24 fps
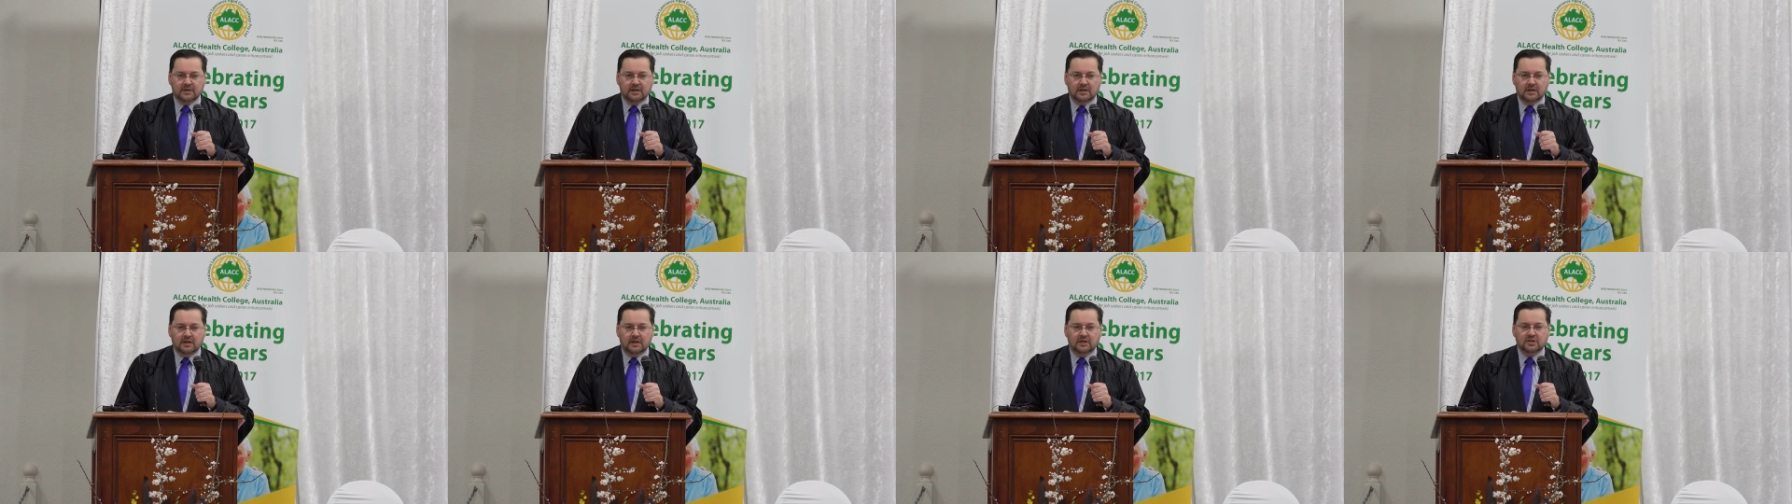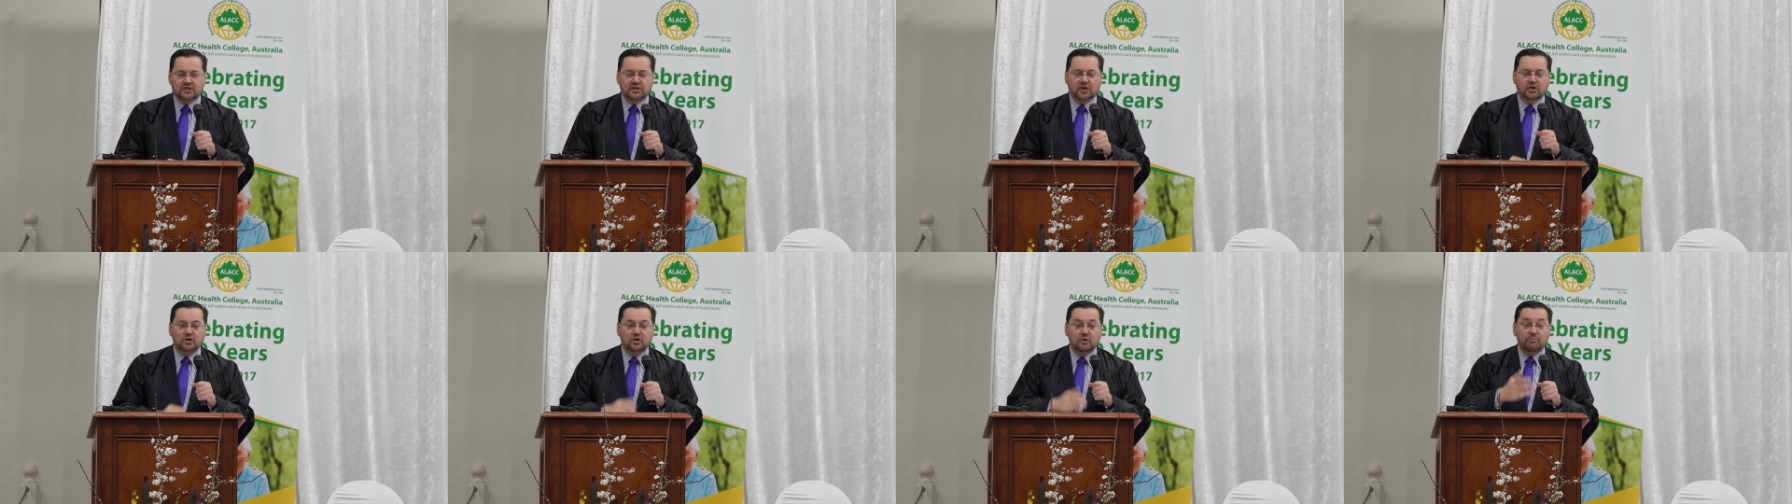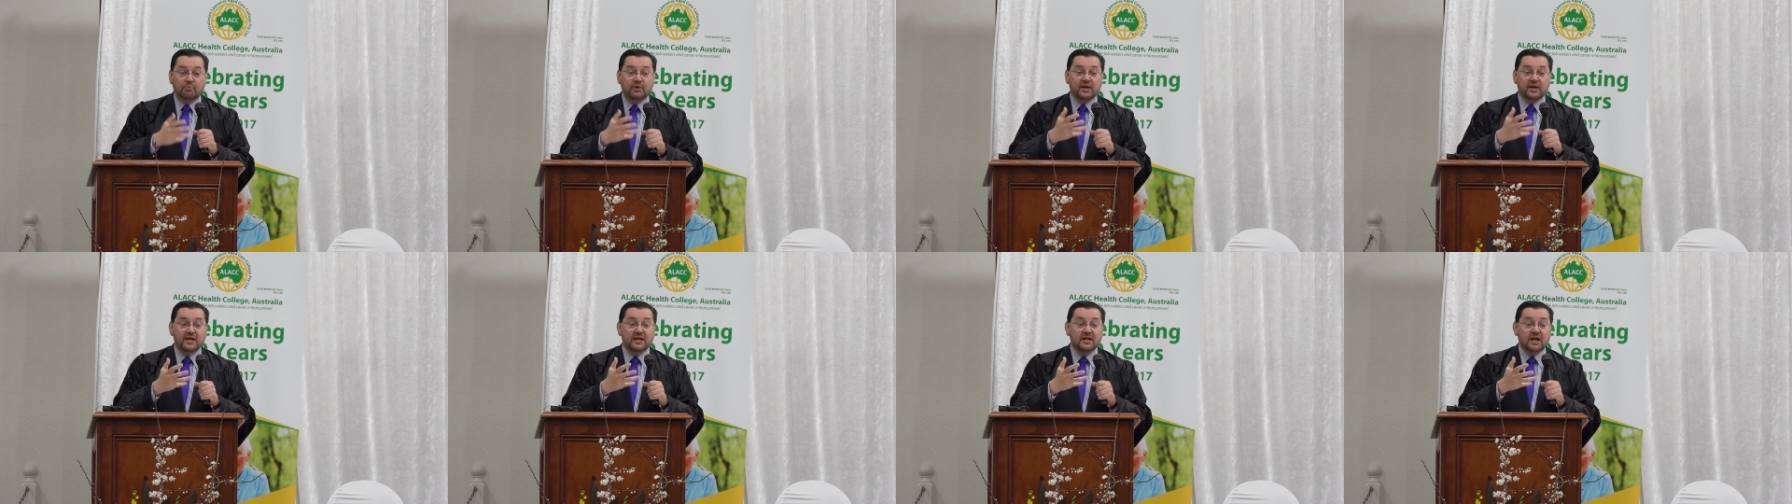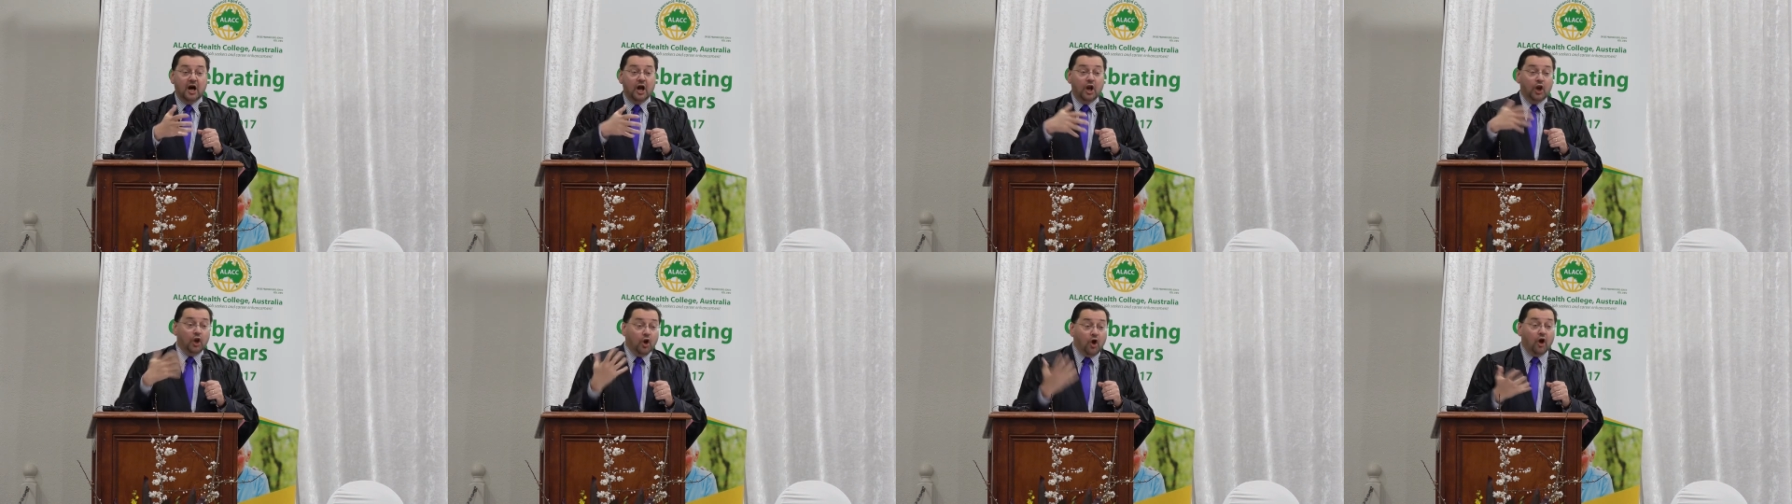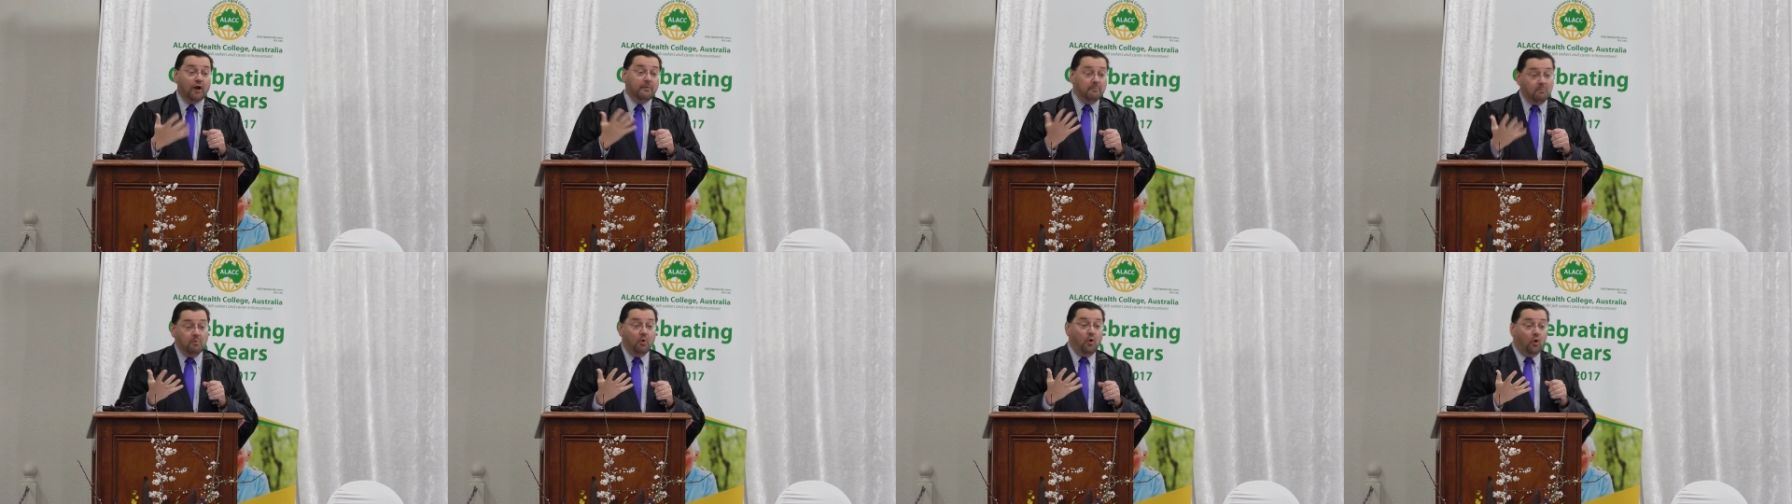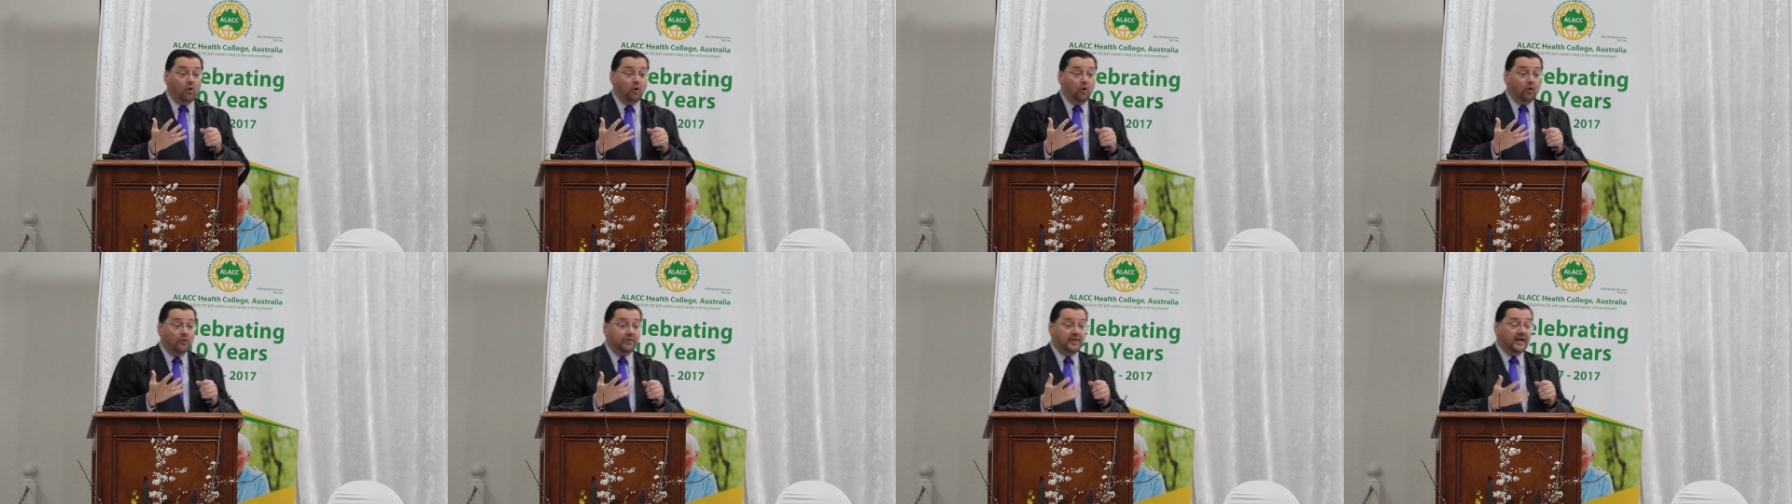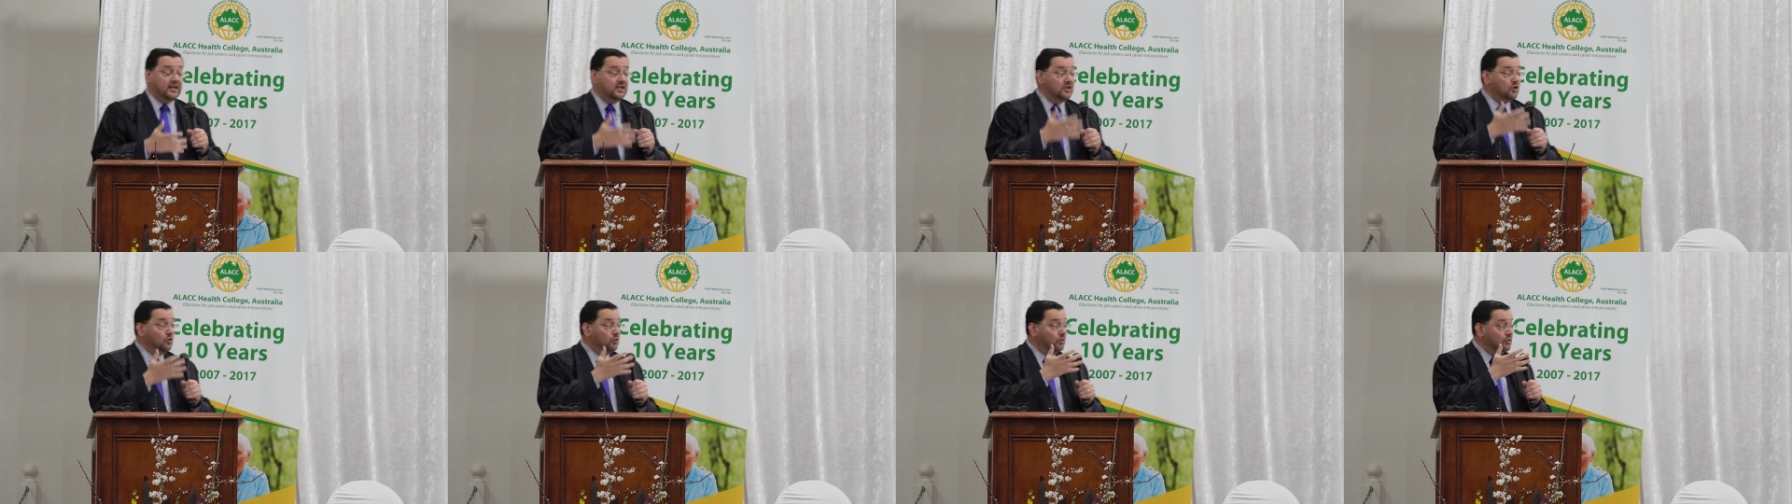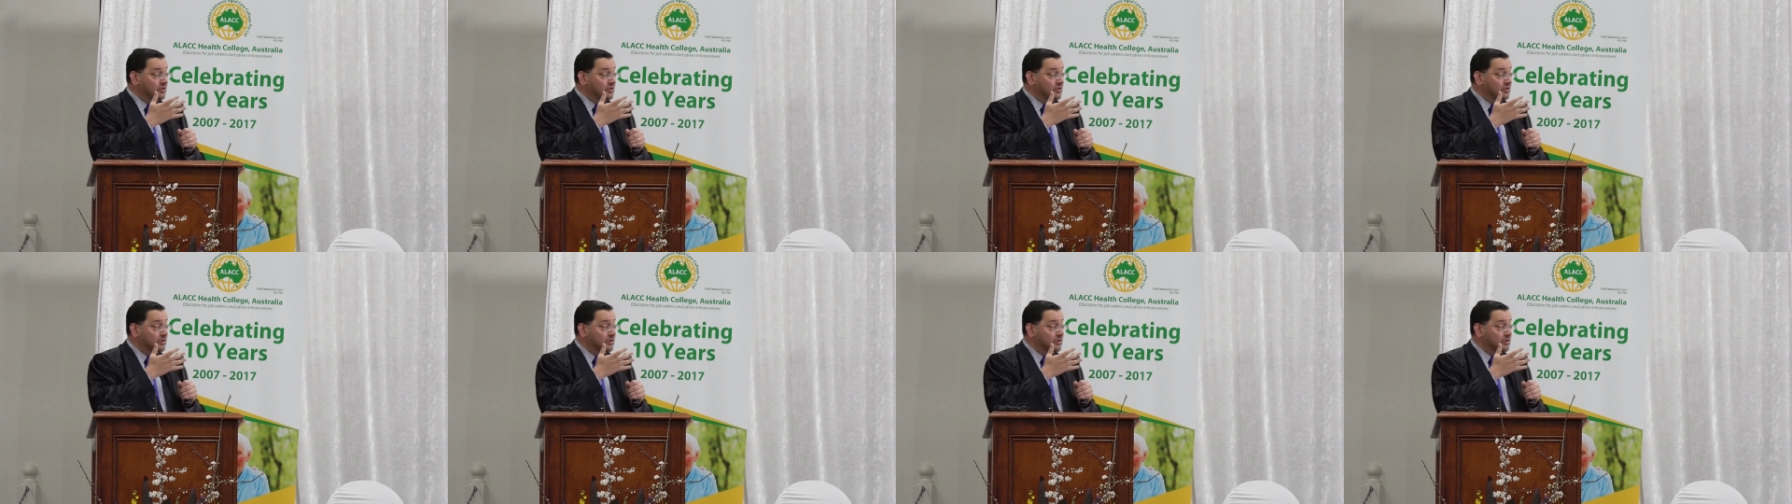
And so you bring a lot more than your